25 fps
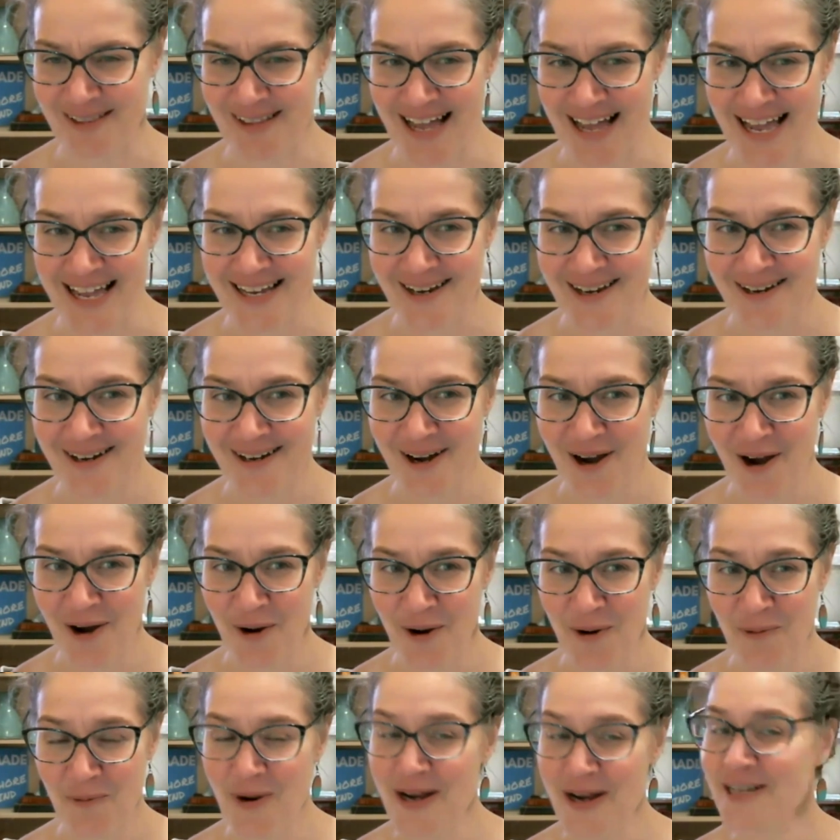like
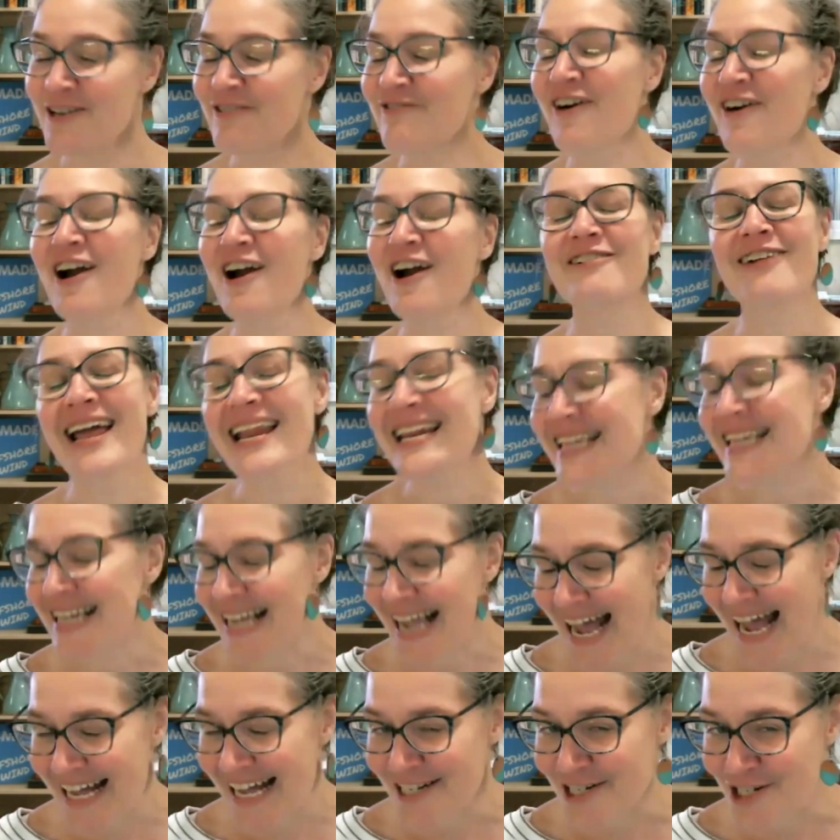when you've already
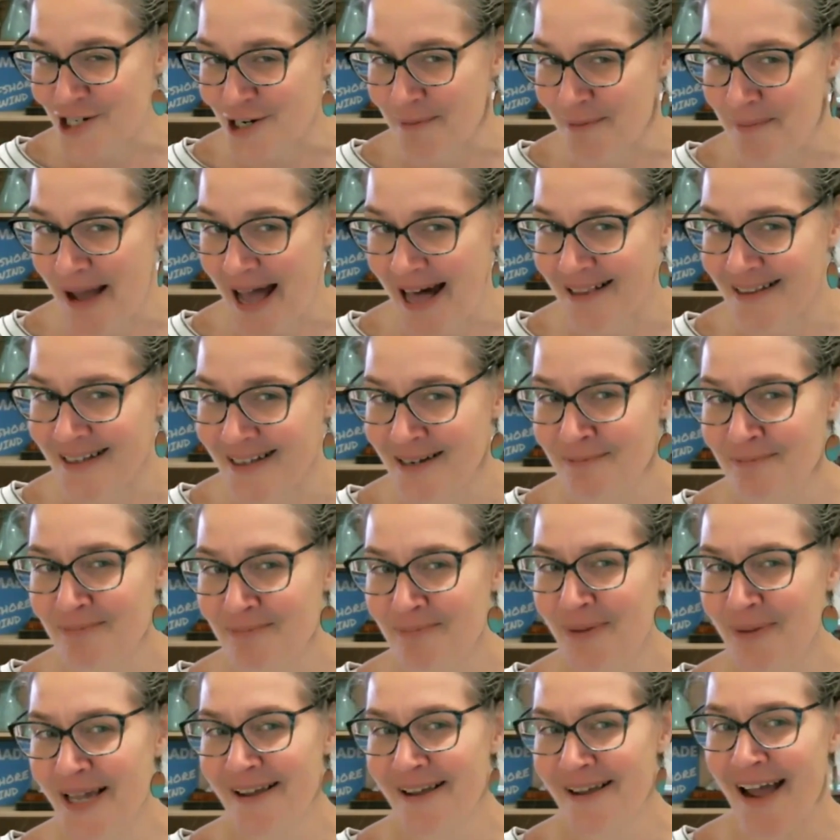cast your ballot,
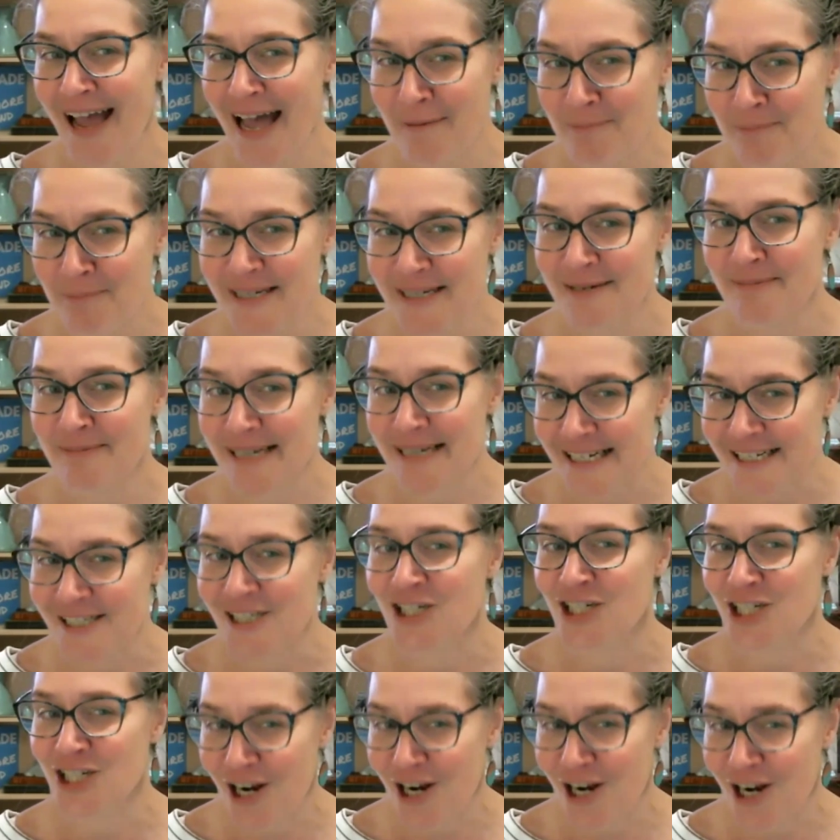but you happen to be in
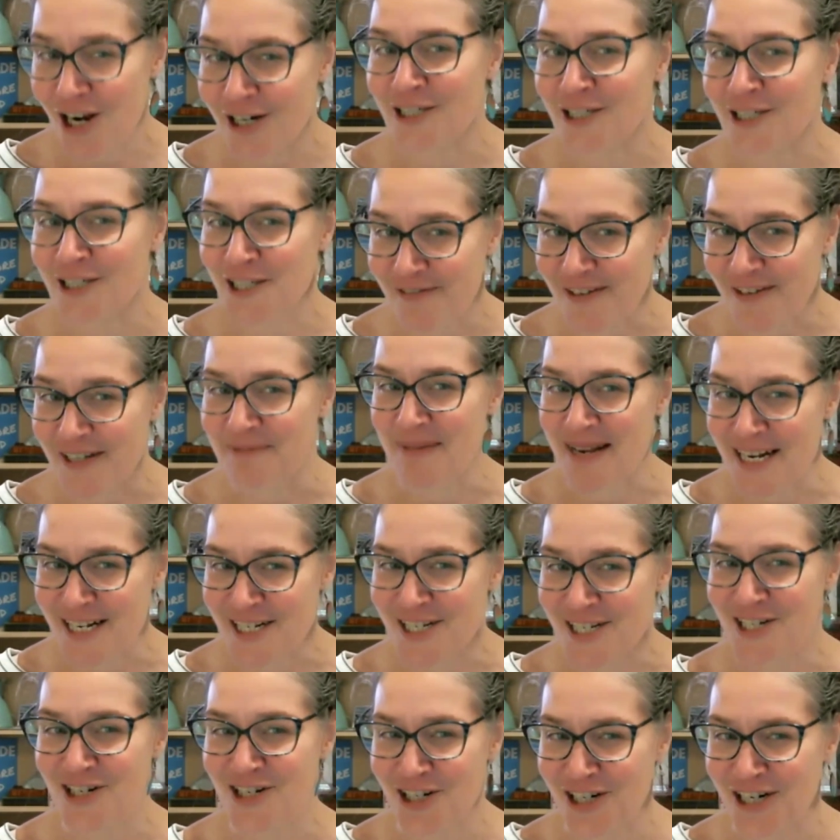charge of
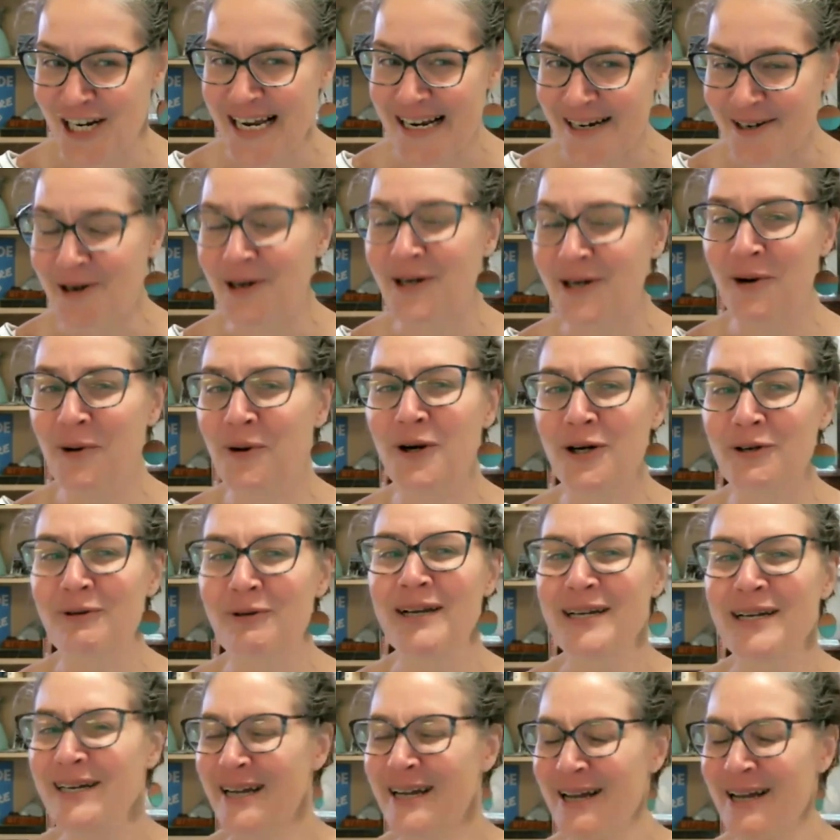administering or the